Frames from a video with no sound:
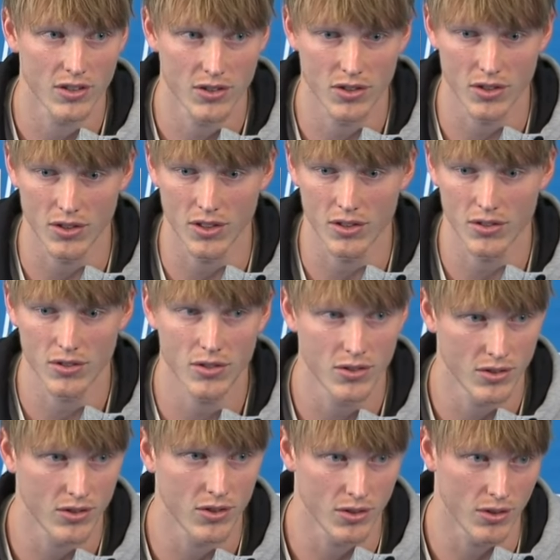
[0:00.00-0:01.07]
to the
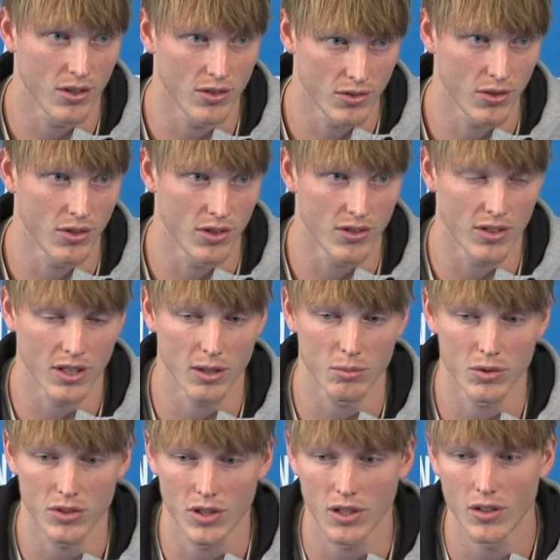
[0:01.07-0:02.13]
to to the team.
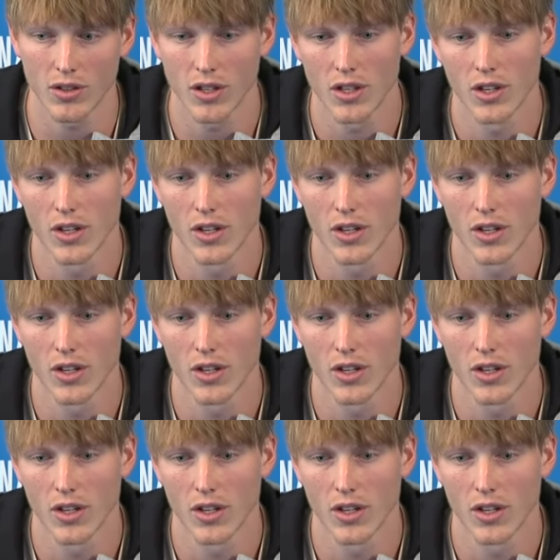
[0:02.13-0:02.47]
So